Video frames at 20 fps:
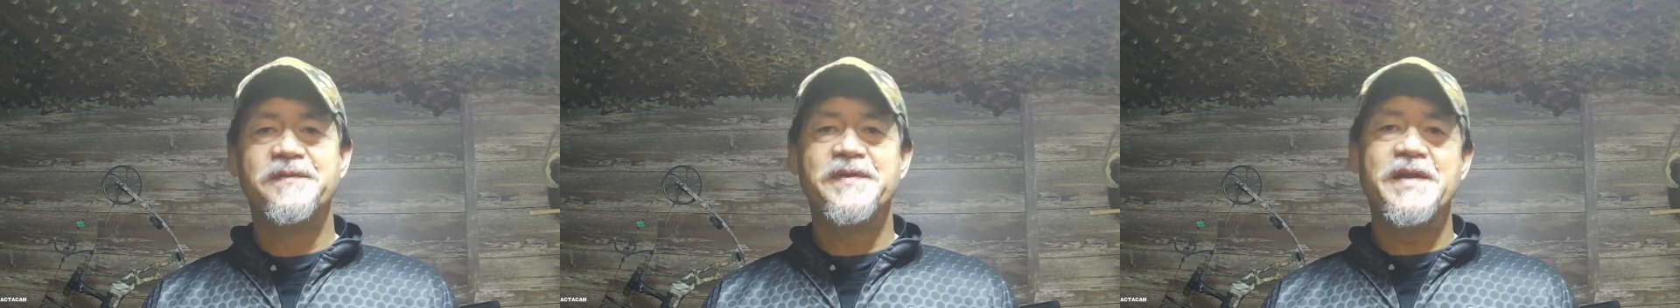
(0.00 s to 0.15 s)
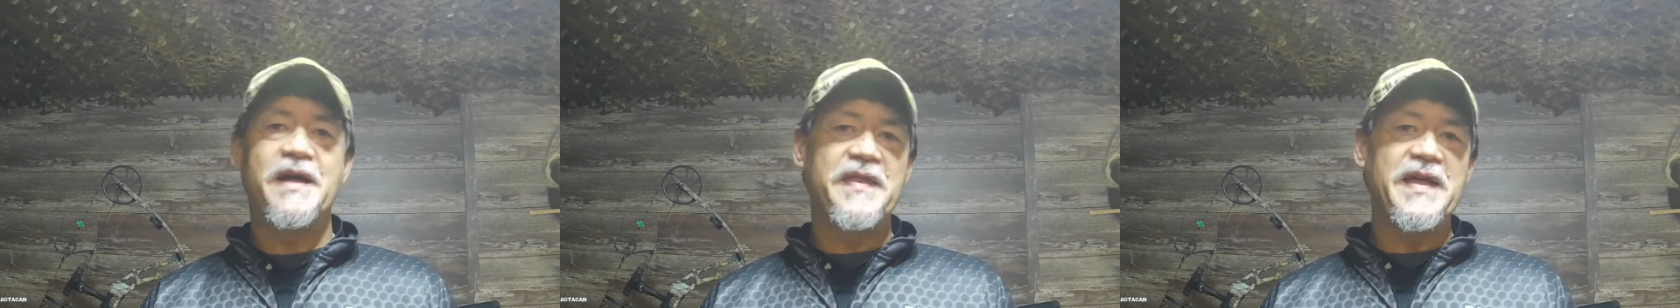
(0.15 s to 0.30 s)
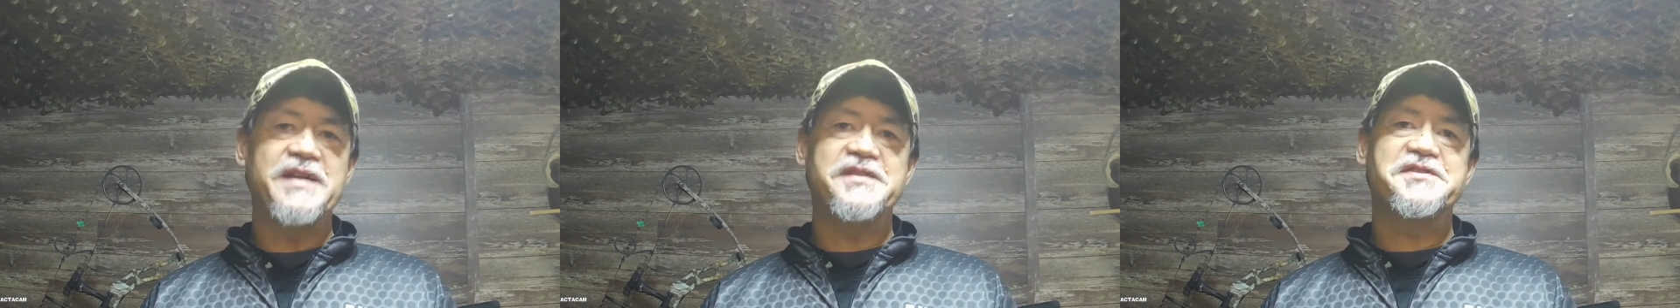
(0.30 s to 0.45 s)

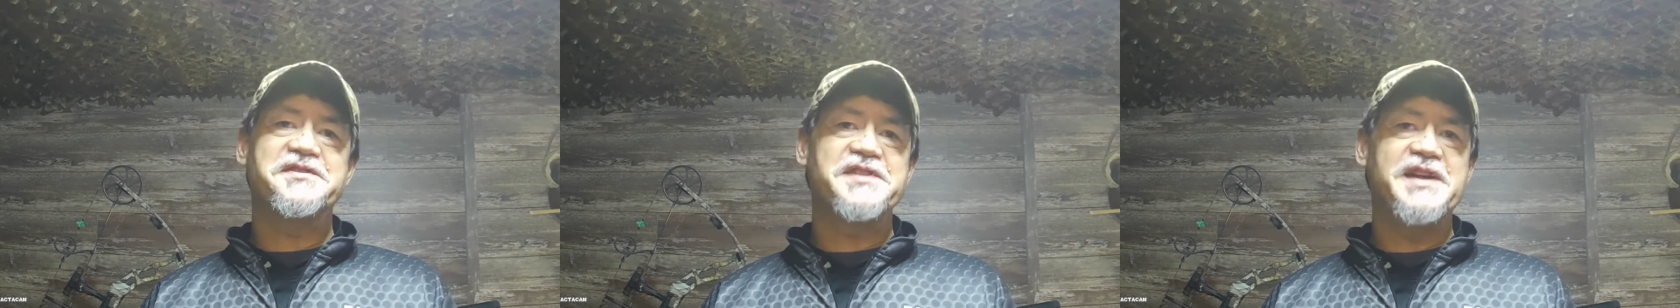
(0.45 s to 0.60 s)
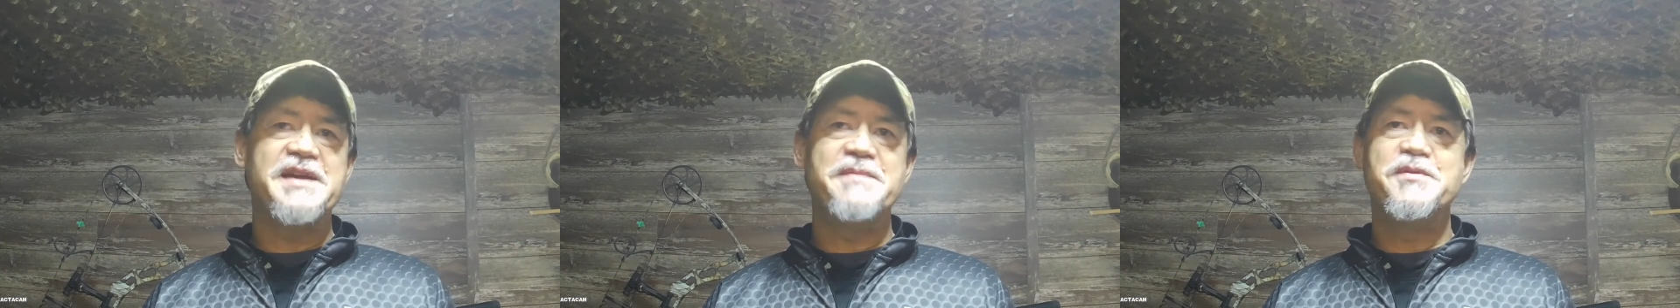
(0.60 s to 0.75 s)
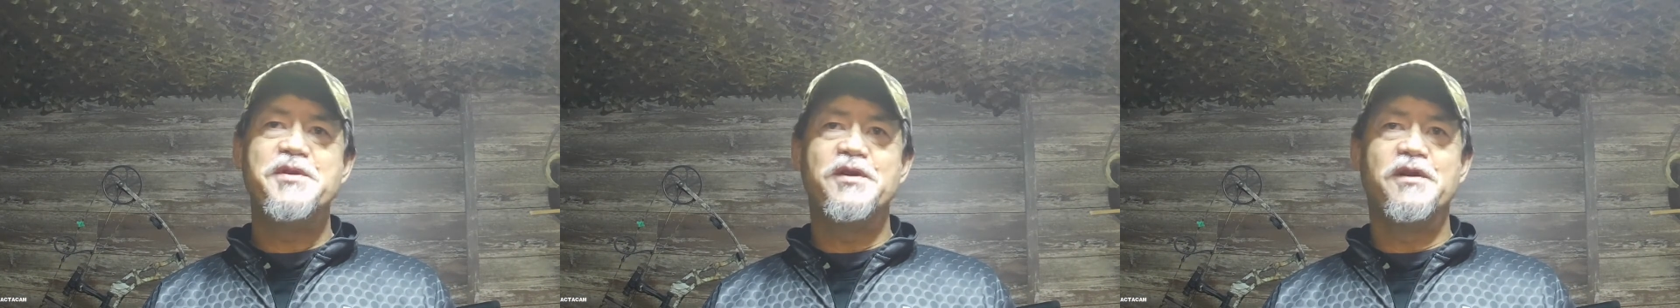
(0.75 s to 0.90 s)
Now, that
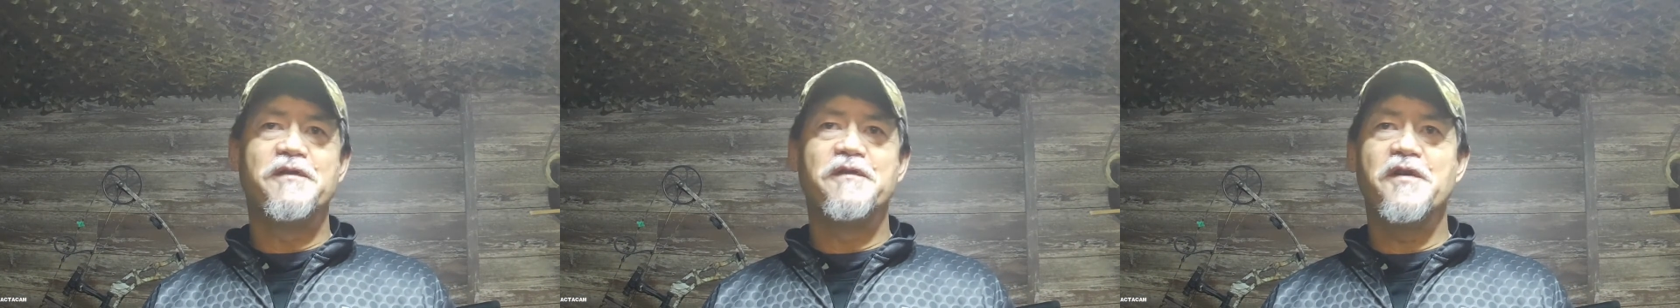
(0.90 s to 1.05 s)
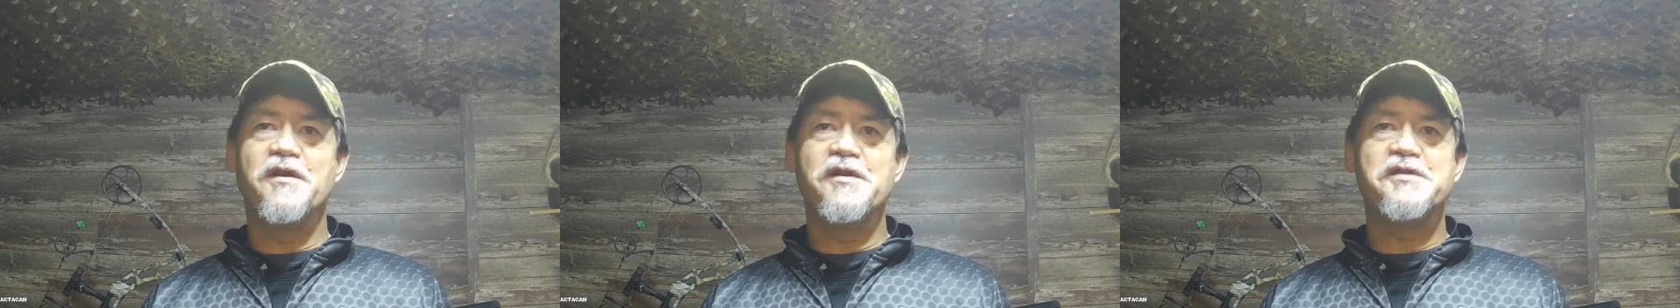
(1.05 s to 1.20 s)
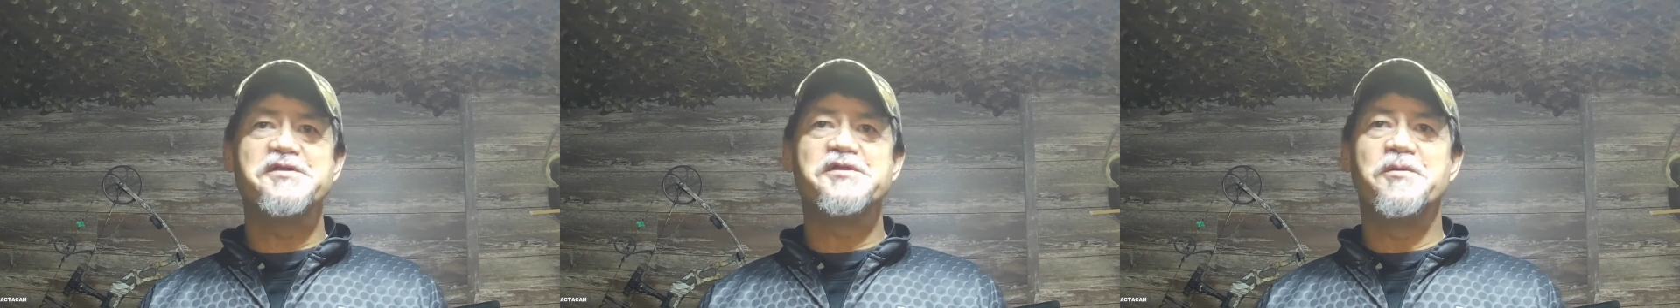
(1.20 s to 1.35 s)
same
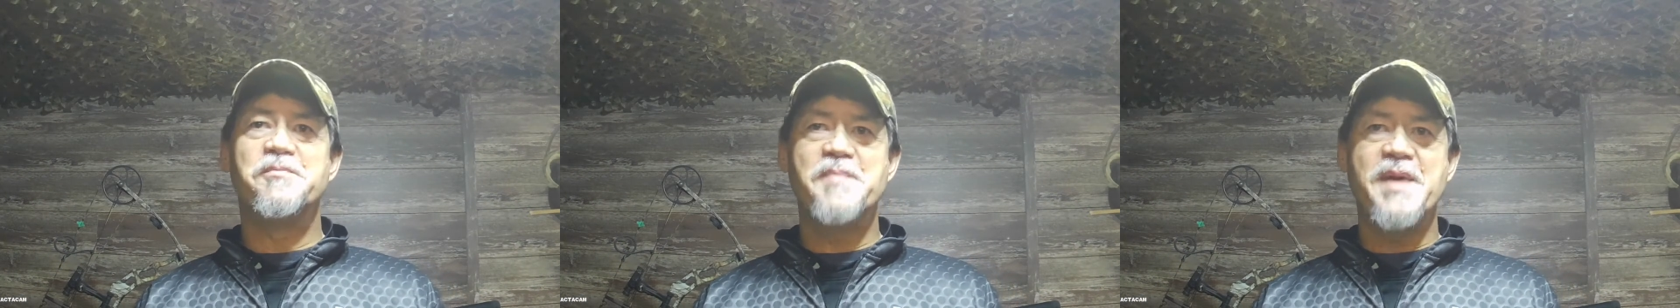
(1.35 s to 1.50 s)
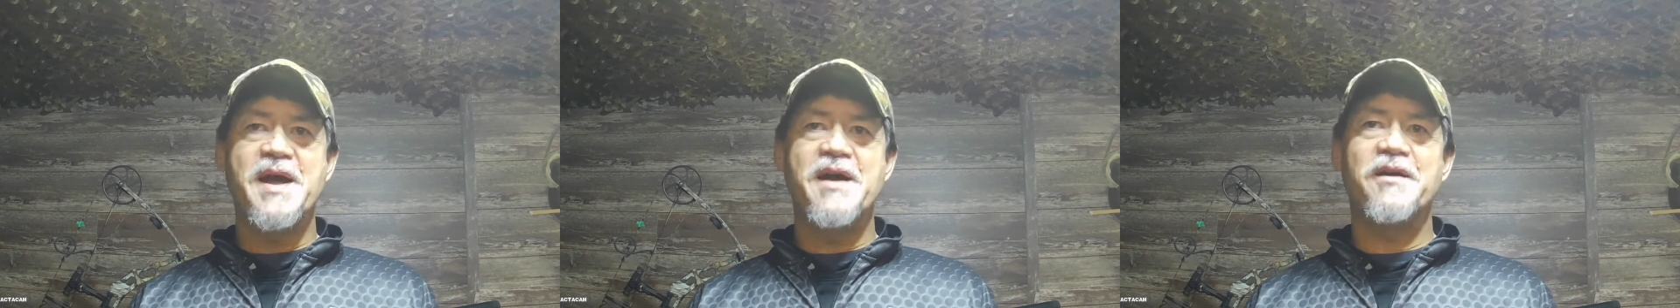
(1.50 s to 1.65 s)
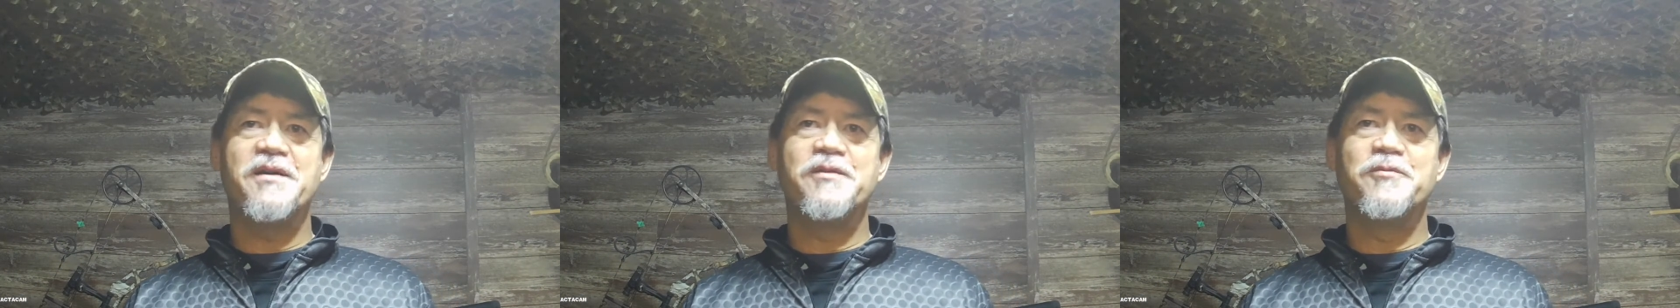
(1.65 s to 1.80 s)
universal
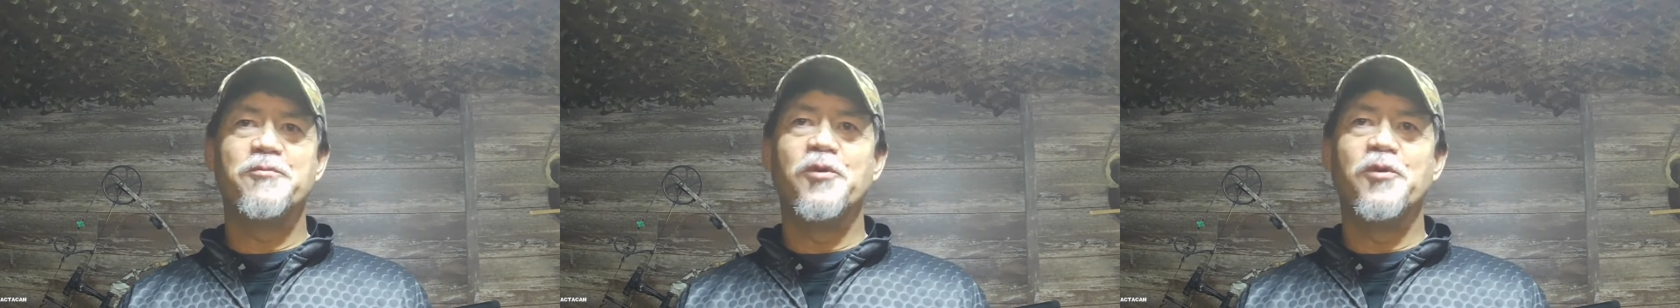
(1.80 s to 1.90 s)
mount